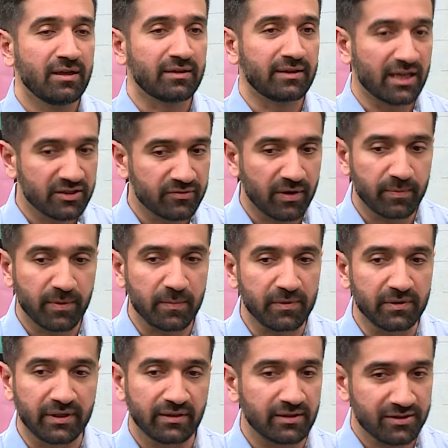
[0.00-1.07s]
that's why people
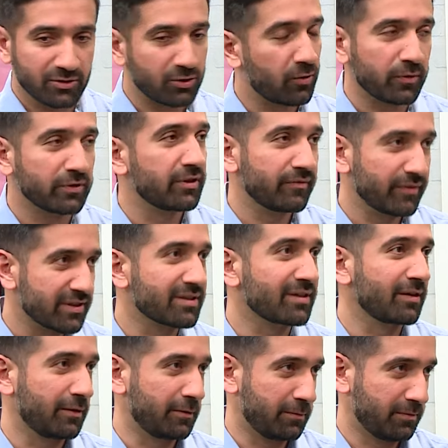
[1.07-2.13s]
think this is not worth
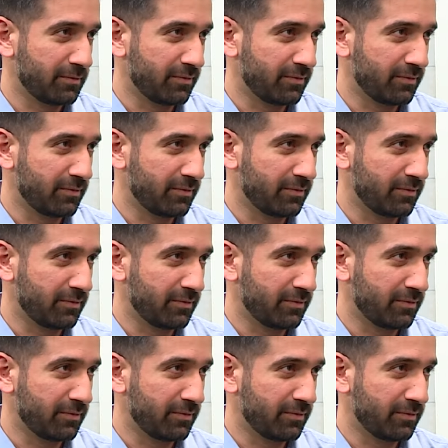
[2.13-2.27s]
investing in